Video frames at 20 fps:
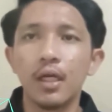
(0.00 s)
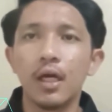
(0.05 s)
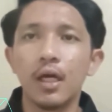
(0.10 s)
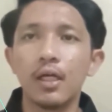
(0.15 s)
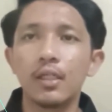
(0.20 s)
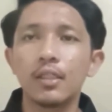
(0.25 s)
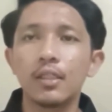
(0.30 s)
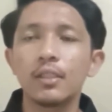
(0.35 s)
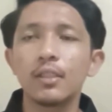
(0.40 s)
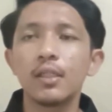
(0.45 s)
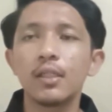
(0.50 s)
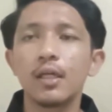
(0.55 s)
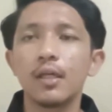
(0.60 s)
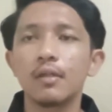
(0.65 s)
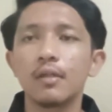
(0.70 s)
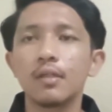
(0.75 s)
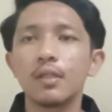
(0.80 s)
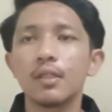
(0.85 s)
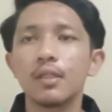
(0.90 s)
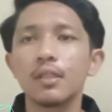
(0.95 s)
Another
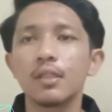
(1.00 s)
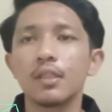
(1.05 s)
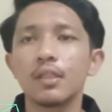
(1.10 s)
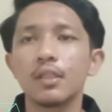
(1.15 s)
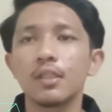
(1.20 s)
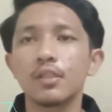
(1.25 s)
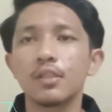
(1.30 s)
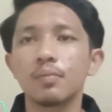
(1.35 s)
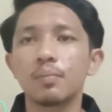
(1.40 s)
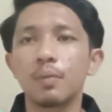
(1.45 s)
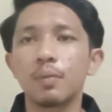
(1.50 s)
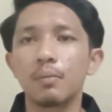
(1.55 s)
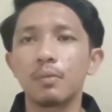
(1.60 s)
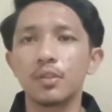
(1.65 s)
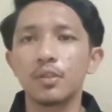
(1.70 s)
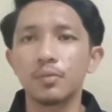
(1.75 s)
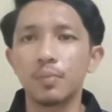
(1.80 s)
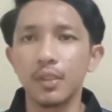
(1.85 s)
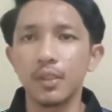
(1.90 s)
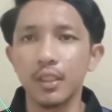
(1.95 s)
area is
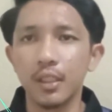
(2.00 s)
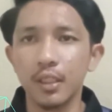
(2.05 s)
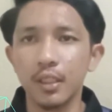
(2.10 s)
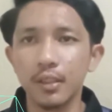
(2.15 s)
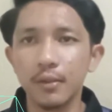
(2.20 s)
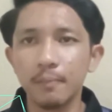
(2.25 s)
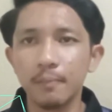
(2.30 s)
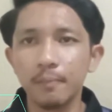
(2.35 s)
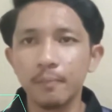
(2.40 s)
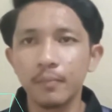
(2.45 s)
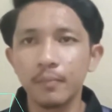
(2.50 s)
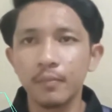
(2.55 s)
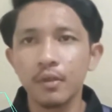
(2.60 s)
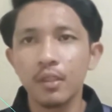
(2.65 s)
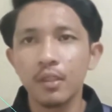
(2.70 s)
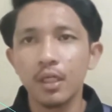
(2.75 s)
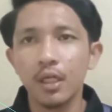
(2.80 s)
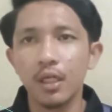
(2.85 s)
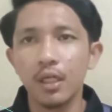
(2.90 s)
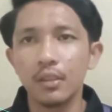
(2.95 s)
public speaking.
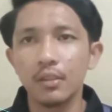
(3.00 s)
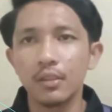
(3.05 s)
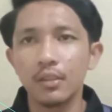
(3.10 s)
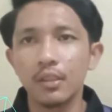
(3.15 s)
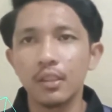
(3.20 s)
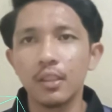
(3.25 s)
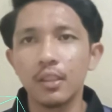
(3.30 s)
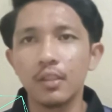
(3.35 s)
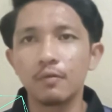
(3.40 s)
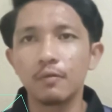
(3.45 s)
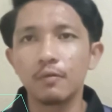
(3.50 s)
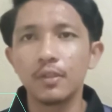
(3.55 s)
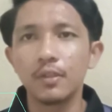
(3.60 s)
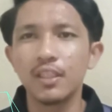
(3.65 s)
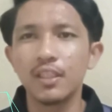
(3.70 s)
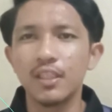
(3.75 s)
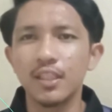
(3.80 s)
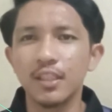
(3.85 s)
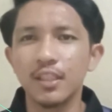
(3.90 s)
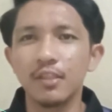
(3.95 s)
I still
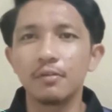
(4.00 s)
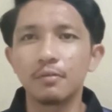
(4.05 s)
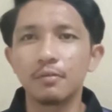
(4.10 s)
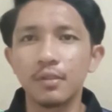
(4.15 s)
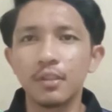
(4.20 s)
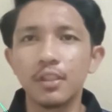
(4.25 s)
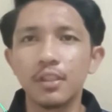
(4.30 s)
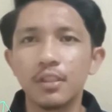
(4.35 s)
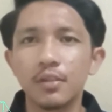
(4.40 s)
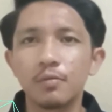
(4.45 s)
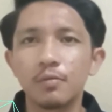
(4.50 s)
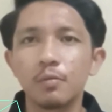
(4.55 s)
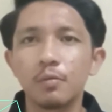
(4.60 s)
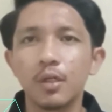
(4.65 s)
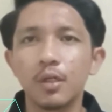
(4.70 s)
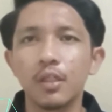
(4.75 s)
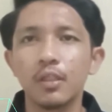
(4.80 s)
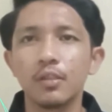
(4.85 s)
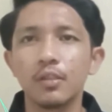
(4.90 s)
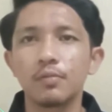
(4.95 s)
feel nervous
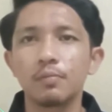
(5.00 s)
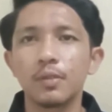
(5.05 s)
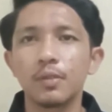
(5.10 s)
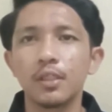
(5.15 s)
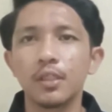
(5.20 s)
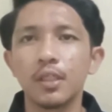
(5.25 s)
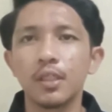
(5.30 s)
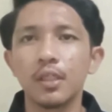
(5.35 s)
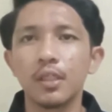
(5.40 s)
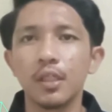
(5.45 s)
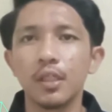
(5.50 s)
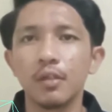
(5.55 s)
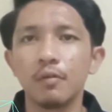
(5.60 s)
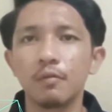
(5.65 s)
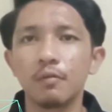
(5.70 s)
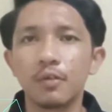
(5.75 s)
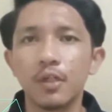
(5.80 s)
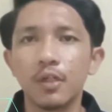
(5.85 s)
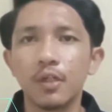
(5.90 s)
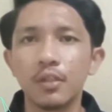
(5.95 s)
when speaking
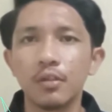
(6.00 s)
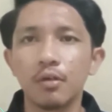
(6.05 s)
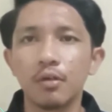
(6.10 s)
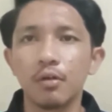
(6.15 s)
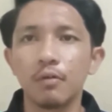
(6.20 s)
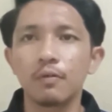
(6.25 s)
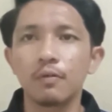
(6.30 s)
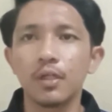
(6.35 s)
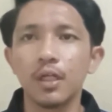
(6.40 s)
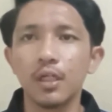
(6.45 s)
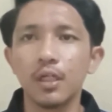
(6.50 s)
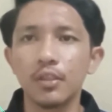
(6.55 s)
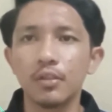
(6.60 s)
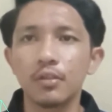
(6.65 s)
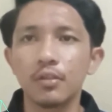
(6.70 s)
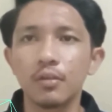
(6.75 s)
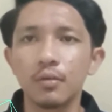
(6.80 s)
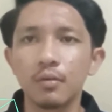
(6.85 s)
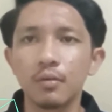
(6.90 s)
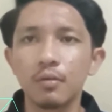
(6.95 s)
in front of large
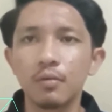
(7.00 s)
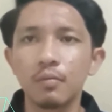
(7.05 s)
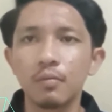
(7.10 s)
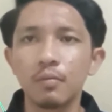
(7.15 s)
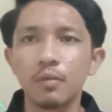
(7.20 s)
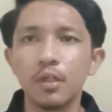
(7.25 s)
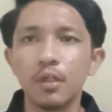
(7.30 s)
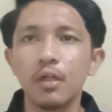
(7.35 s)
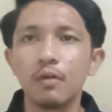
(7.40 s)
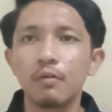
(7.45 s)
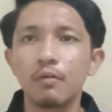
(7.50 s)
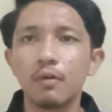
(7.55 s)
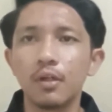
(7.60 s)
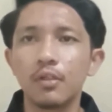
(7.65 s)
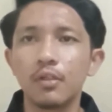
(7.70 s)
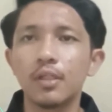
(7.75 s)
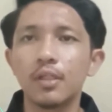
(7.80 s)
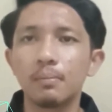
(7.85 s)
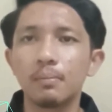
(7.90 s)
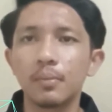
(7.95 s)
group. For
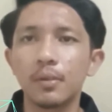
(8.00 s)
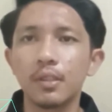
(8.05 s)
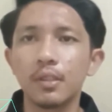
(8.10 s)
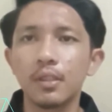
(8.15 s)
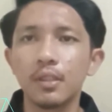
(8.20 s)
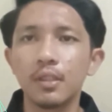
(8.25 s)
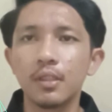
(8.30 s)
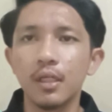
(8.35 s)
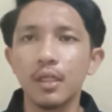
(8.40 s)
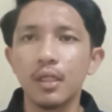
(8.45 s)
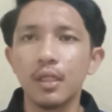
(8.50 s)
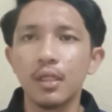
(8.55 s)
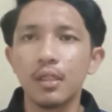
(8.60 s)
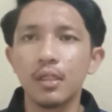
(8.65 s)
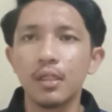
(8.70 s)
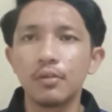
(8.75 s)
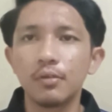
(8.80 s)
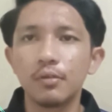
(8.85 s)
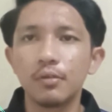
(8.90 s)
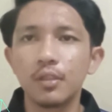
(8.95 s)
example,
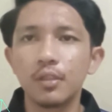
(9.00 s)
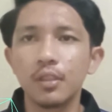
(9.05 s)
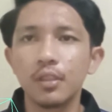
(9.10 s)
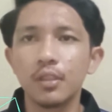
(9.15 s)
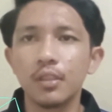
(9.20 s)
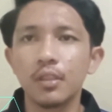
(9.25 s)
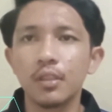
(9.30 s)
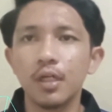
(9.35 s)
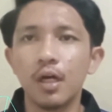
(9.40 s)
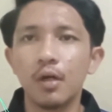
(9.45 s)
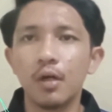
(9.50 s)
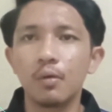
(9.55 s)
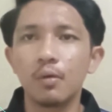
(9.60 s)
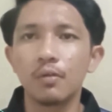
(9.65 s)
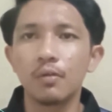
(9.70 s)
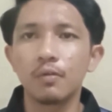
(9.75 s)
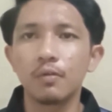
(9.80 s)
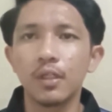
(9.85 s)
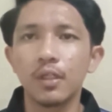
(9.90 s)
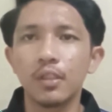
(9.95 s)
during
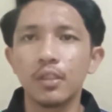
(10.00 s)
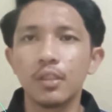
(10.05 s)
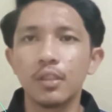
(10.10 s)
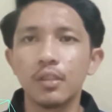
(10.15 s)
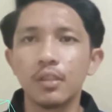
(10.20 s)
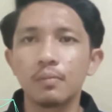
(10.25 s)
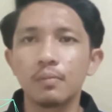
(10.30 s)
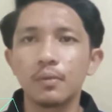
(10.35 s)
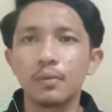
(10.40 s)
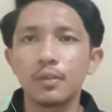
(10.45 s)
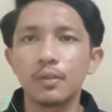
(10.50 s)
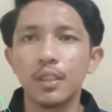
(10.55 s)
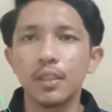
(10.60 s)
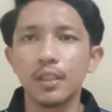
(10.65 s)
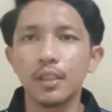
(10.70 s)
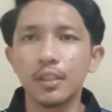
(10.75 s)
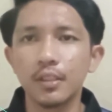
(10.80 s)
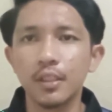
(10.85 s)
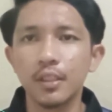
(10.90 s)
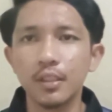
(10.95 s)
our final
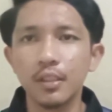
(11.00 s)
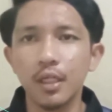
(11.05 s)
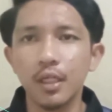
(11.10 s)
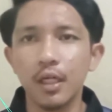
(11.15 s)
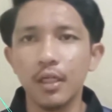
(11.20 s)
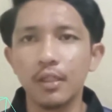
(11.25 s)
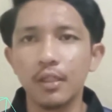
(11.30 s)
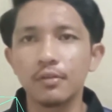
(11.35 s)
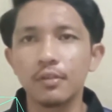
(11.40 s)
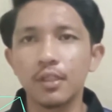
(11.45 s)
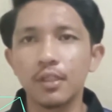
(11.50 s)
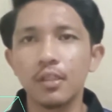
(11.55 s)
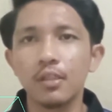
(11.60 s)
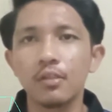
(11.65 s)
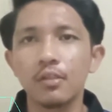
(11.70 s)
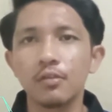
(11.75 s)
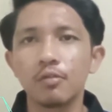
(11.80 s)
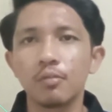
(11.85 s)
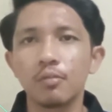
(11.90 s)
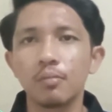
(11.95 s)
presentation, I
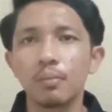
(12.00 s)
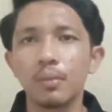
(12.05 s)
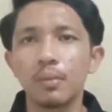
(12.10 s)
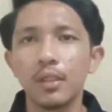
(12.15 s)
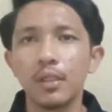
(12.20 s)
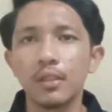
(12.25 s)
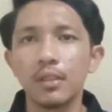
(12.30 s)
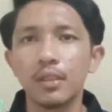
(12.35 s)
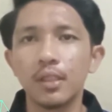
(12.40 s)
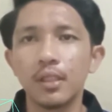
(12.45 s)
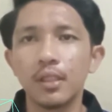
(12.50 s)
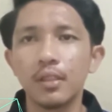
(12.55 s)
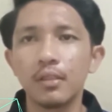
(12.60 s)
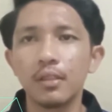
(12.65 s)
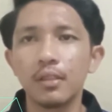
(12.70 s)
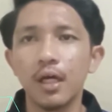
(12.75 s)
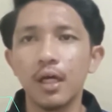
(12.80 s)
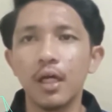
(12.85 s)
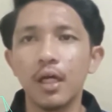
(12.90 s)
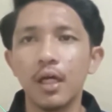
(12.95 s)
struggle to
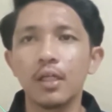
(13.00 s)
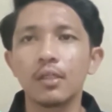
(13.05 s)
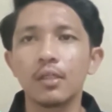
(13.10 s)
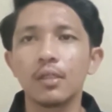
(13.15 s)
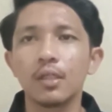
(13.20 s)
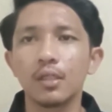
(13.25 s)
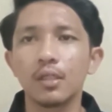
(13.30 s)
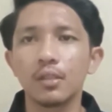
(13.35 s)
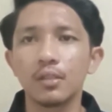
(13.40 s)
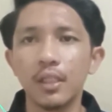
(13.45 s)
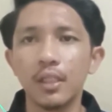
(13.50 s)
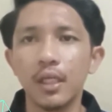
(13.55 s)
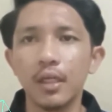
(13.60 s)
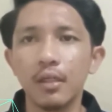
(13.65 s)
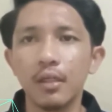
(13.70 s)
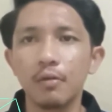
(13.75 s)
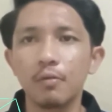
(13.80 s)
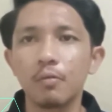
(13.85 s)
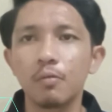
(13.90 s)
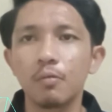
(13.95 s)
maintain eye
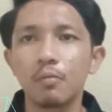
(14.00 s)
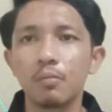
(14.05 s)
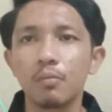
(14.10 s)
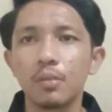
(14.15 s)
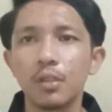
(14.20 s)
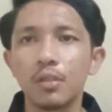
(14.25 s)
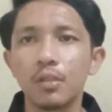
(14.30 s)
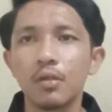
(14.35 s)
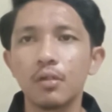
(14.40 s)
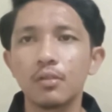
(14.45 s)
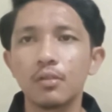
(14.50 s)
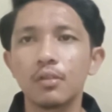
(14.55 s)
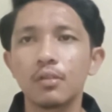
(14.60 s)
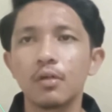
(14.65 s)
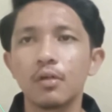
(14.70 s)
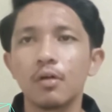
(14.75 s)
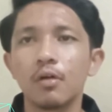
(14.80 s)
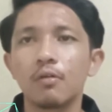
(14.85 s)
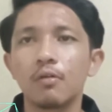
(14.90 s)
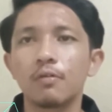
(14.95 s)
contact because
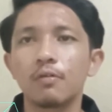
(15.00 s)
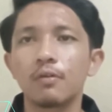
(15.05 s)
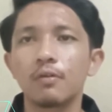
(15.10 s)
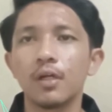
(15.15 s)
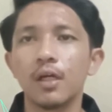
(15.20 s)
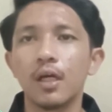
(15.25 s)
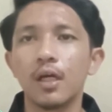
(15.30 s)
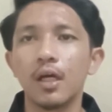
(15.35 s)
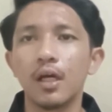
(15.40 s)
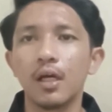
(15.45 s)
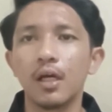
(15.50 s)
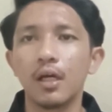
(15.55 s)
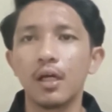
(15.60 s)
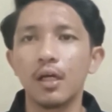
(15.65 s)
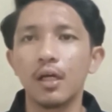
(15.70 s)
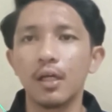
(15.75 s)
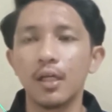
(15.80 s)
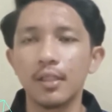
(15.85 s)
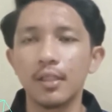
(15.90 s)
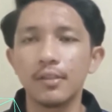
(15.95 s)
of
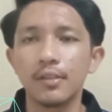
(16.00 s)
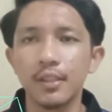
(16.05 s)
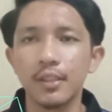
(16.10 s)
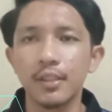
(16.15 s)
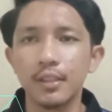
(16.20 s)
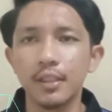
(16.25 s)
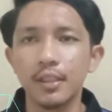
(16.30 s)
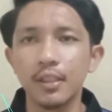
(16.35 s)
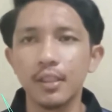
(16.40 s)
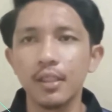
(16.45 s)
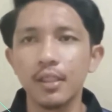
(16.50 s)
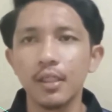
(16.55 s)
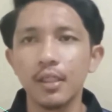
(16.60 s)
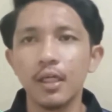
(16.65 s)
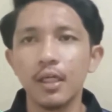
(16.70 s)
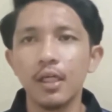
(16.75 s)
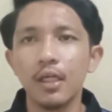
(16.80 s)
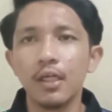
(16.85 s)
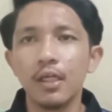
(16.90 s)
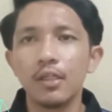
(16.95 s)
anxiety.
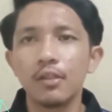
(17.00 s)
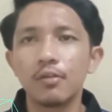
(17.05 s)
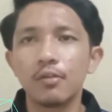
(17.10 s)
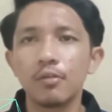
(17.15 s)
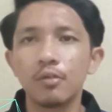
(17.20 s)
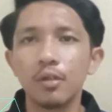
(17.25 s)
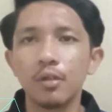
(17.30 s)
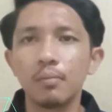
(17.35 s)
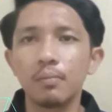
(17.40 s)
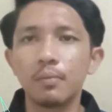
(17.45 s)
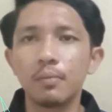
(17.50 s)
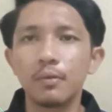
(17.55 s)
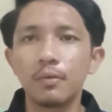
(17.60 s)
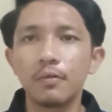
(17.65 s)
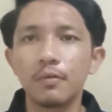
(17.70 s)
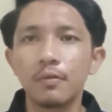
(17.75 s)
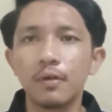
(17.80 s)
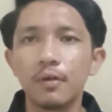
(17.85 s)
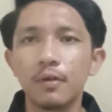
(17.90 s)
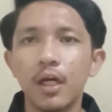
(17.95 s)
To
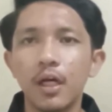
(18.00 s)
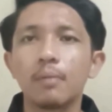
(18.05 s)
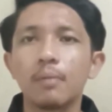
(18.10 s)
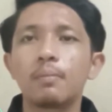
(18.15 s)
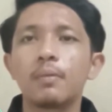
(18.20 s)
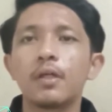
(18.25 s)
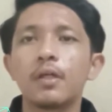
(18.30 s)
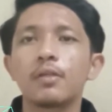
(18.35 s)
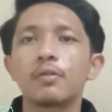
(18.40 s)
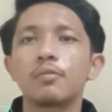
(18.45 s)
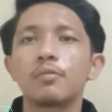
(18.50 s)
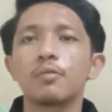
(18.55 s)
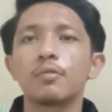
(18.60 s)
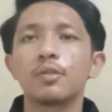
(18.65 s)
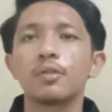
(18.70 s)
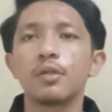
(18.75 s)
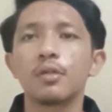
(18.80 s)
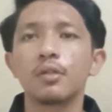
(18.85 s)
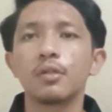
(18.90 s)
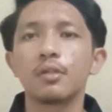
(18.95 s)
improve, I plan to
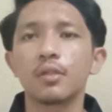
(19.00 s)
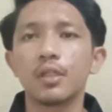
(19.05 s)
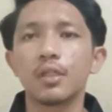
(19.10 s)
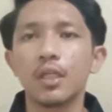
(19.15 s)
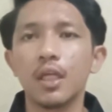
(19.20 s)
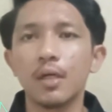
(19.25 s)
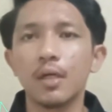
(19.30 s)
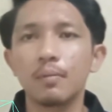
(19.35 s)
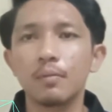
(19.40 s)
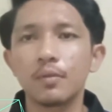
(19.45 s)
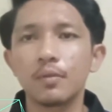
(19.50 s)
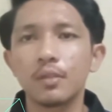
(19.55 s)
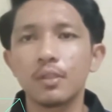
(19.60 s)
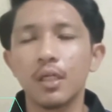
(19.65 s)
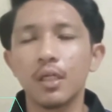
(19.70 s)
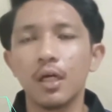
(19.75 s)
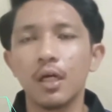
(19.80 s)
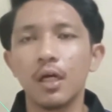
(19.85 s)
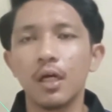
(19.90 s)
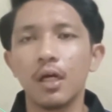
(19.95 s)
join
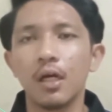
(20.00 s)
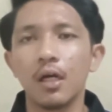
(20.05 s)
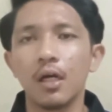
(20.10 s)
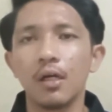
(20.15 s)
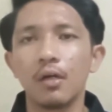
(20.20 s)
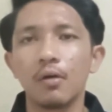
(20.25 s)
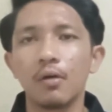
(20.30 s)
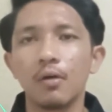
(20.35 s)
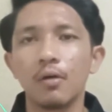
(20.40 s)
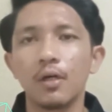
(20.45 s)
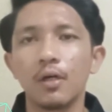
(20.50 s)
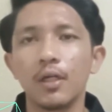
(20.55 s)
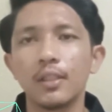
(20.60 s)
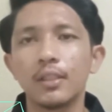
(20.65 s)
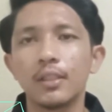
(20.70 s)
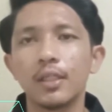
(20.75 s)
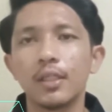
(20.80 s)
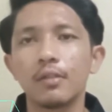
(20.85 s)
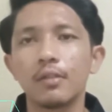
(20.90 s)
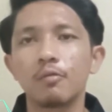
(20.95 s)
clubs or
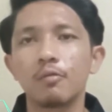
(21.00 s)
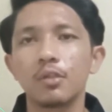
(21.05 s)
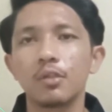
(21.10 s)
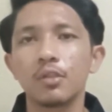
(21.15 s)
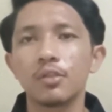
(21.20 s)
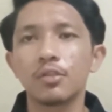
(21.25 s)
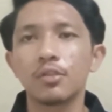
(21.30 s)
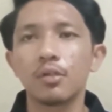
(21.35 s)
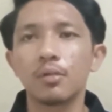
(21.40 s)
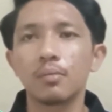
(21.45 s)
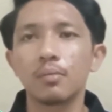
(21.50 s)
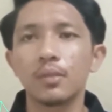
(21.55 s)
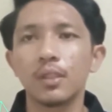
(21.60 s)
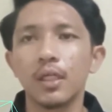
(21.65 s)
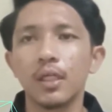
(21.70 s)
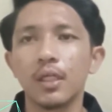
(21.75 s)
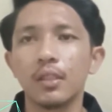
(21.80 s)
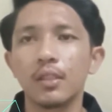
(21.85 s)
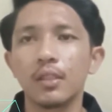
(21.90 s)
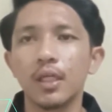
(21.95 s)
attend workshops
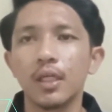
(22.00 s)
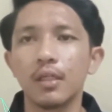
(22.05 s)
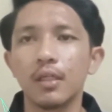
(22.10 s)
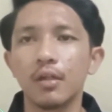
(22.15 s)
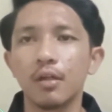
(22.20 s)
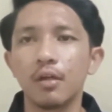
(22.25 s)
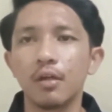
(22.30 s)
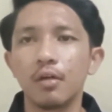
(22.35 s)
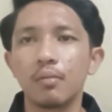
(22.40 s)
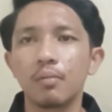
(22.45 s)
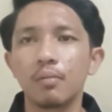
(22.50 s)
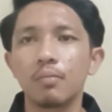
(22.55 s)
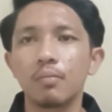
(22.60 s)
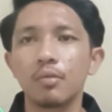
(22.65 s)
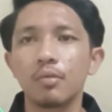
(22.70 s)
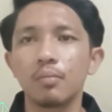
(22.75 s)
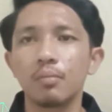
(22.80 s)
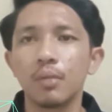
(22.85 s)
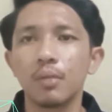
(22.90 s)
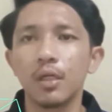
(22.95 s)
that can help
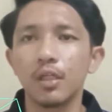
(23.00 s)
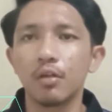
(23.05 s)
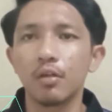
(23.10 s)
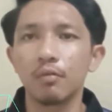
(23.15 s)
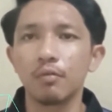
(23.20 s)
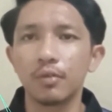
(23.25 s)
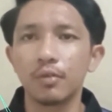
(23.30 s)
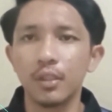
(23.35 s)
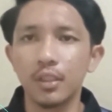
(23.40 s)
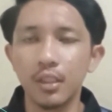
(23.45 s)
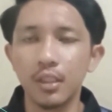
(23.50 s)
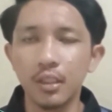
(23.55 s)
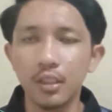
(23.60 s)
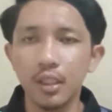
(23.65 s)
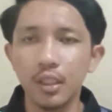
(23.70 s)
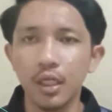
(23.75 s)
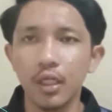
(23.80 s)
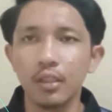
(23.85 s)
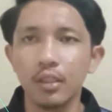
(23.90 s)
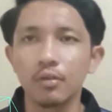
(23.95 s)
build my
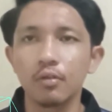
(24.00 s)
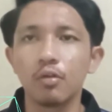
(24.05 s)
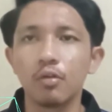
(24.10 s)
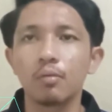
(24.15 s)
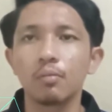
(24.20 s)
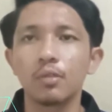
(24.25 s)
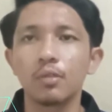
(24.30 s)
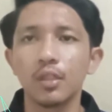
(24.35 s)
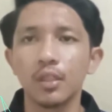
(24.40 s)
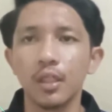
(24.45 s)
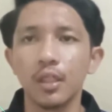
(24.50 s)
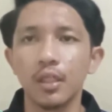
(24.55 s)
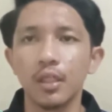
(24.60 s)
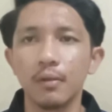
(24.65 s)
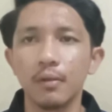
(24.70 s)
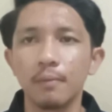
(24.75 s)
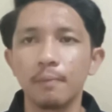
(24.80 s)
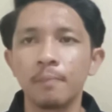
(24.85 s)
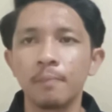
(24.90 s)
confidence and communicate.